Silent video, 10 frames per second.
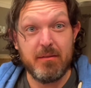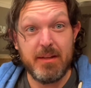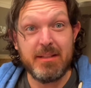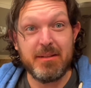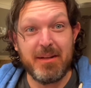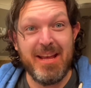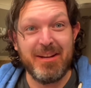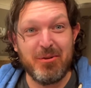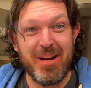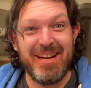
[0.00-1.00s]
That's a
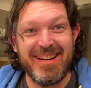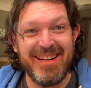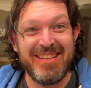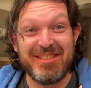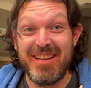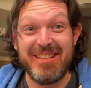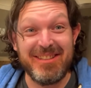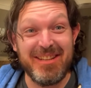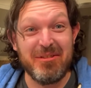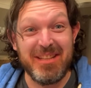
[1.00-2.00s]
ingredient. It
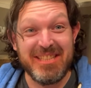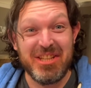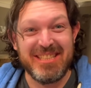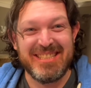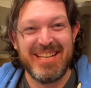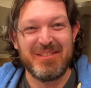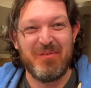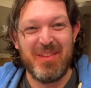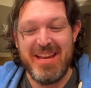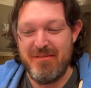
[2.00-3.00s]
literally just says
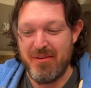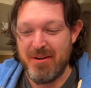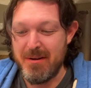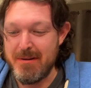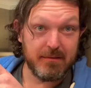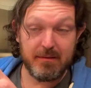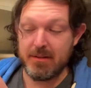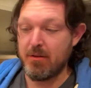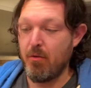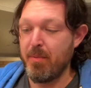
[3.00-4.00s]
flavor.
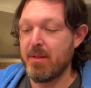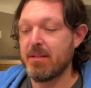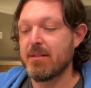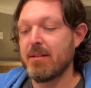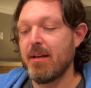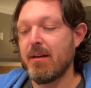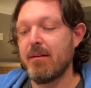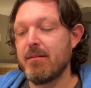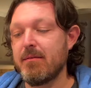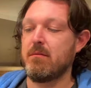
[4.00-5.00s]
Let's open this thing.